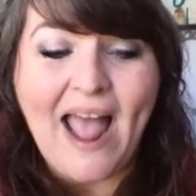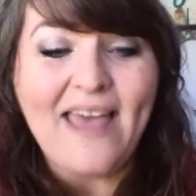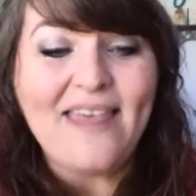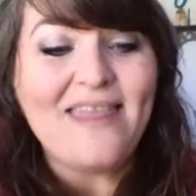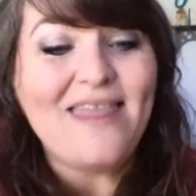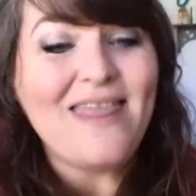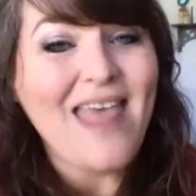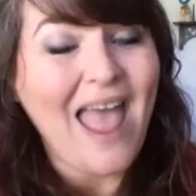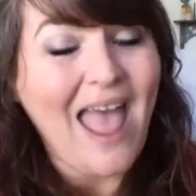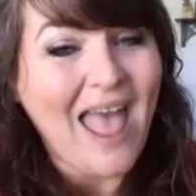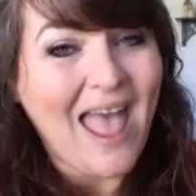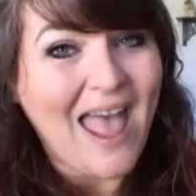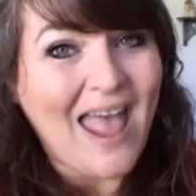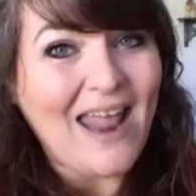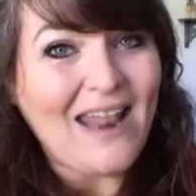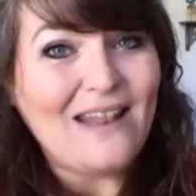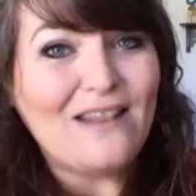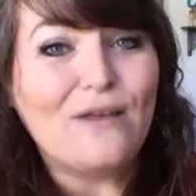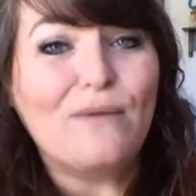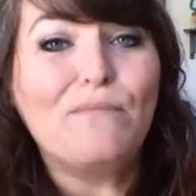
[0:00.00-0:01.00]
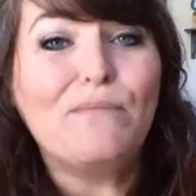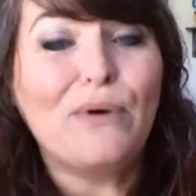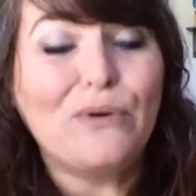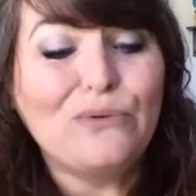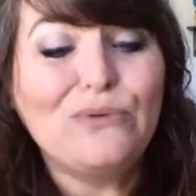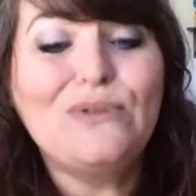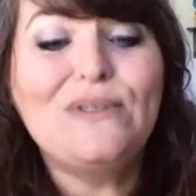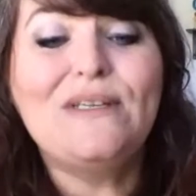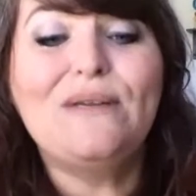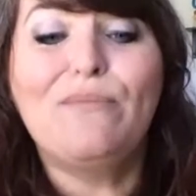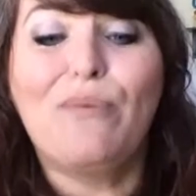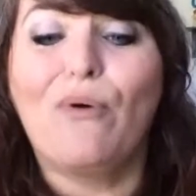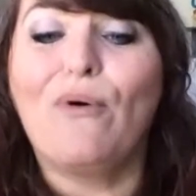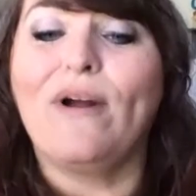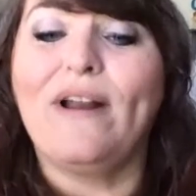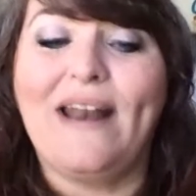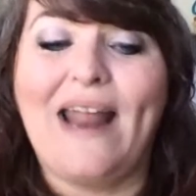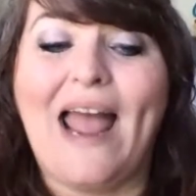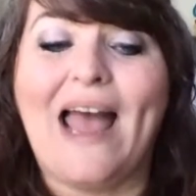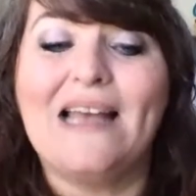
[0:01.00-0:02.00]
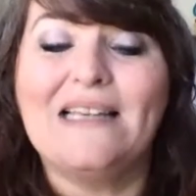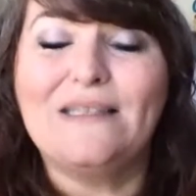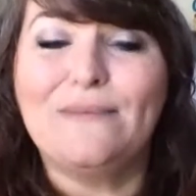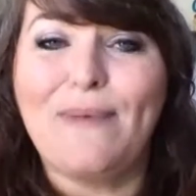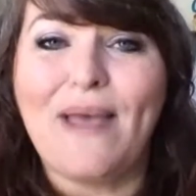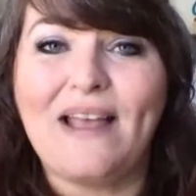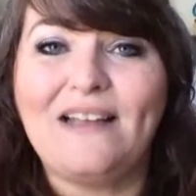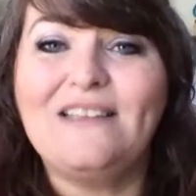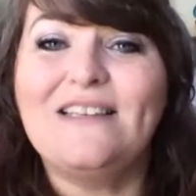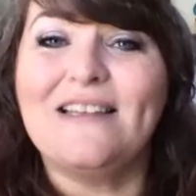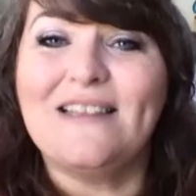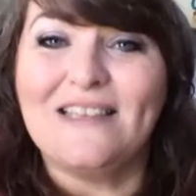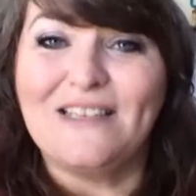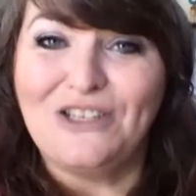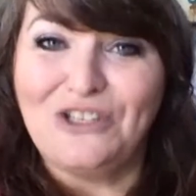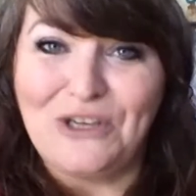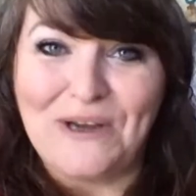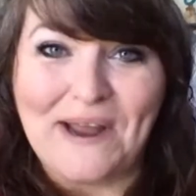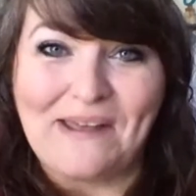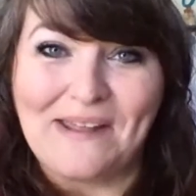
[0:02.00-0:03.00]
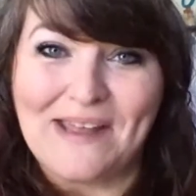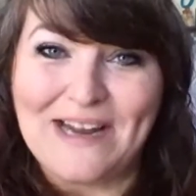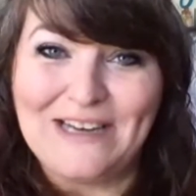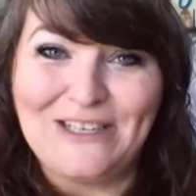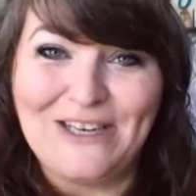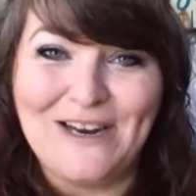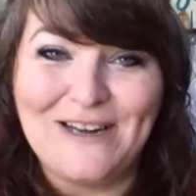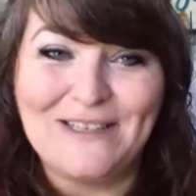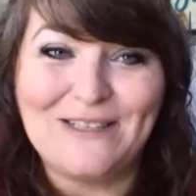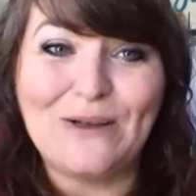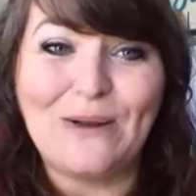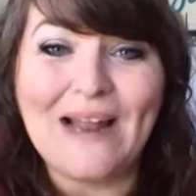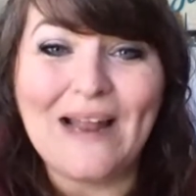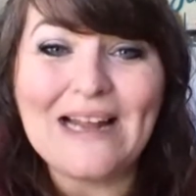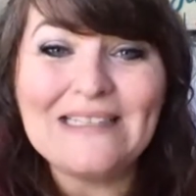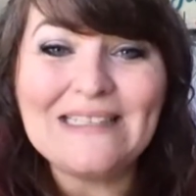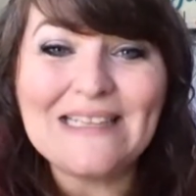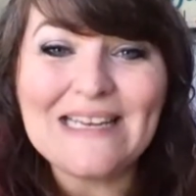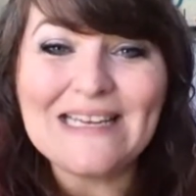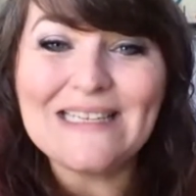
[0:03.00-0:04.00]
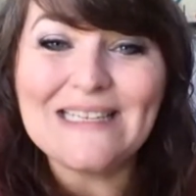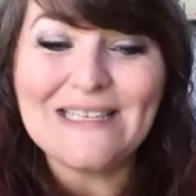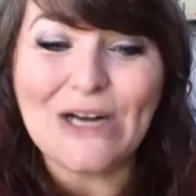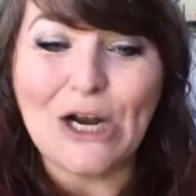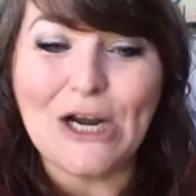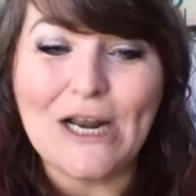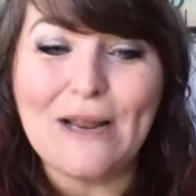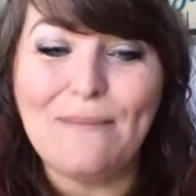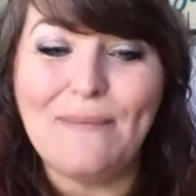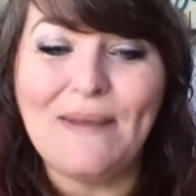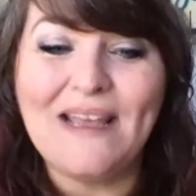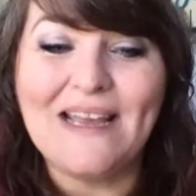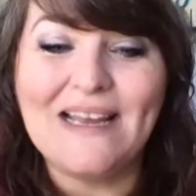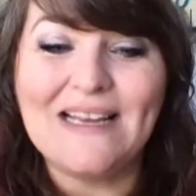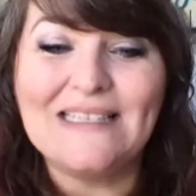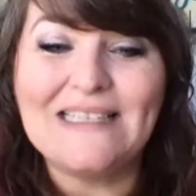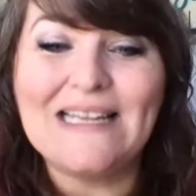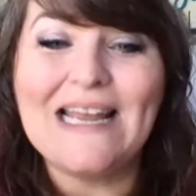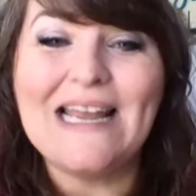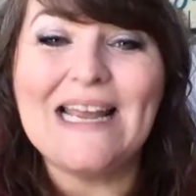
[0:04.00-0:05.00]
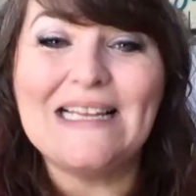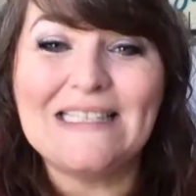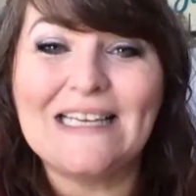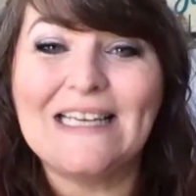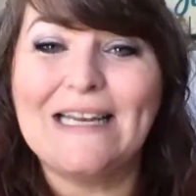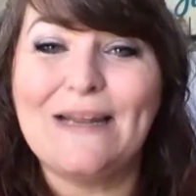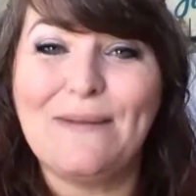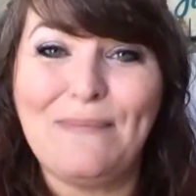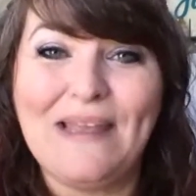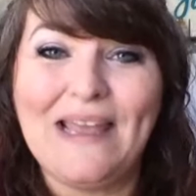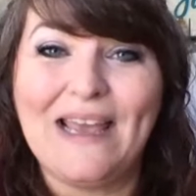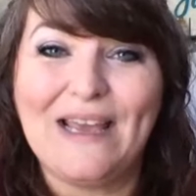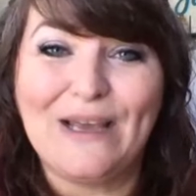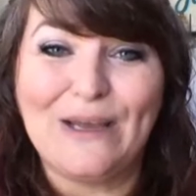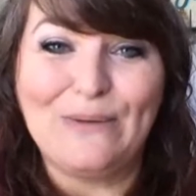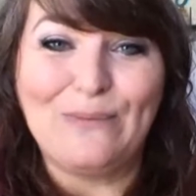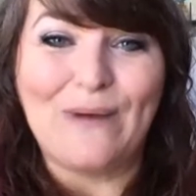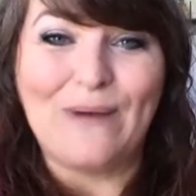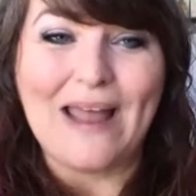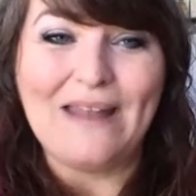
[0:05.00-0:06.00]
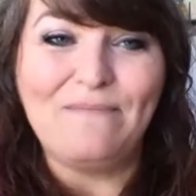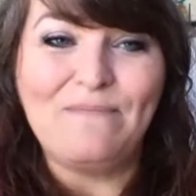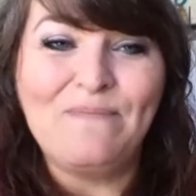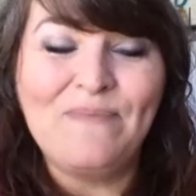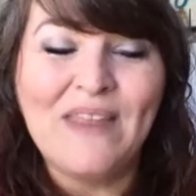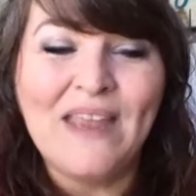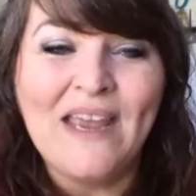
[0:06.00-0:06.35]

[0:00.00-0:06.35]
And then the most important aspect to this challenge. So let's get started because it's going to be a good one.